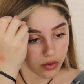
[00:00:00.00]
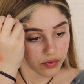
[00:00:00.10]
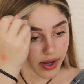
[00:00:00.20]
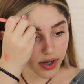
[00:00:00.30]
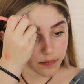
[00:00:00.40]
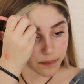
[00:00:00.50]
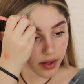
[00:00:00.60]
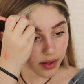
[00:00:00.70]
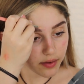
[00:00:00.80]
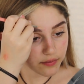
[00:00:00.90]
right
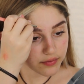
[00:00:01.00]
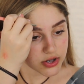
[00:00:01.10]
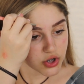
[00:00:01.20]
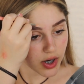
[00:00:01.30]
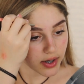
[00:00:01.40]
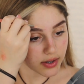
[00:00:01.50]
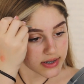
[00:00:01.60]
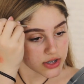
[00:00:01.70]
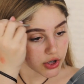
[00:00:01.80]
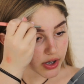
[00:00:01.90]
above, trying
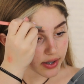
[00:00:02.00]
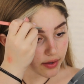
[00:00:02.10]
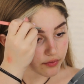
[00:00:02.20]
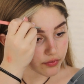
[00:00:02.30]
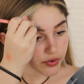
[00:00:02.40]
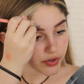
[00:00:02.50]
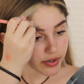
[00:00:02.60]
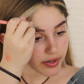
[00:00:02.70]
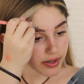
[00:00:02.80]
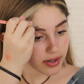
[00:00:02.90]
just to create that
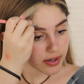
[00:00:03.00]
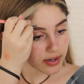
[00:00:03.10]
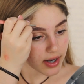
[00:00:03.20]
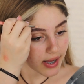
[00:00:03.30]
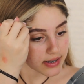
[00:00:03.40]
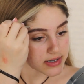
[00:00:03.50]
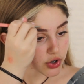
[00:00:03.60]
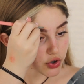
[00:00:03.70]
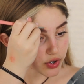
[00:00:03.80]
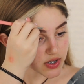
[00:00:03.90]
really nice
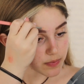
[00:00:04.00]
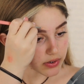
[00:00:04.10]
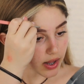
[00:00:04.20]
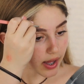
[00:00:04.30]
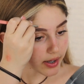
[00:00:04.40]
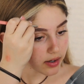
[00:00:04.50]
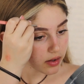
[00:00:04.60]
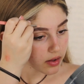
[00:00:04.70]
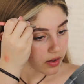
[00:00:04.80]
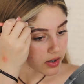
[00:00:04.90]
crisp line
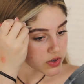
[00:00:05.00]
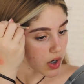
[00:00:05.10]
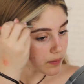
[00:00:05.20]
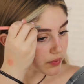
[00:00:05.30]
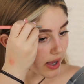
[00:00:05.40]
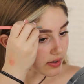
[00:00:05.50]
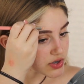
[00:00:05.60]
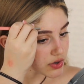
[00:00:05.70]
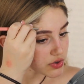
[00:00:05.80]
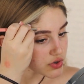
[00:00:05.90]
so our
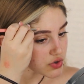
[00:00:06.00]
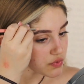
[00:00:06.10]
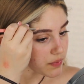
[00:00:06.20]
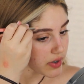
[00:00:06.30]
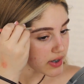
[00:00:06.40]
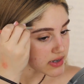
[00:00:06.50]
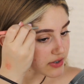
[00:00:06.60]
brows look super